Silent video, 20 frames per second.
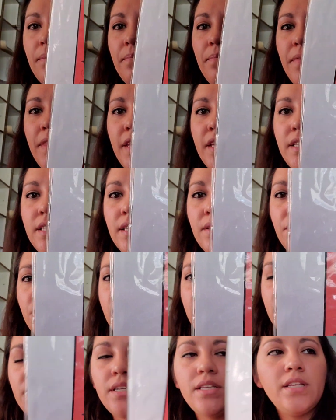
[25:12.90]
this
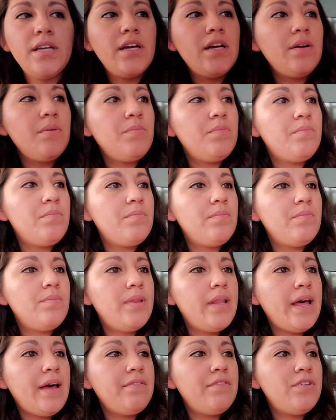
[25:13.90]
was in there,
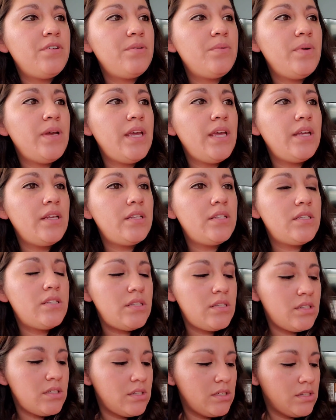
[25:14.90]
Lavender
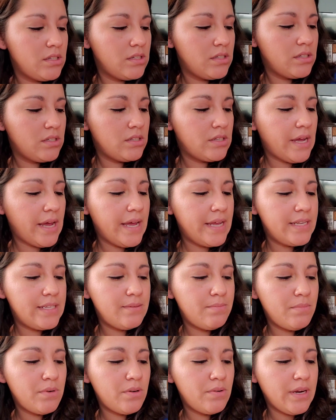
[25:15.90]
Wings
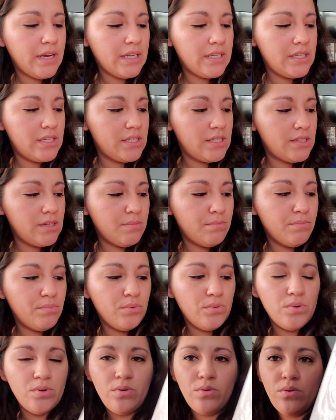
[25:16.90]
Esmeralda's
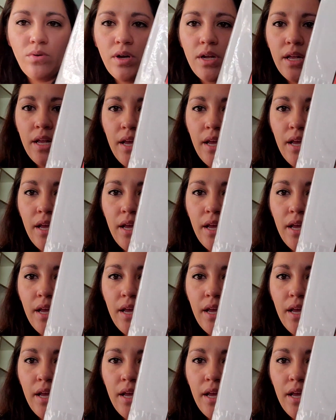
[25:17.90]
Brew,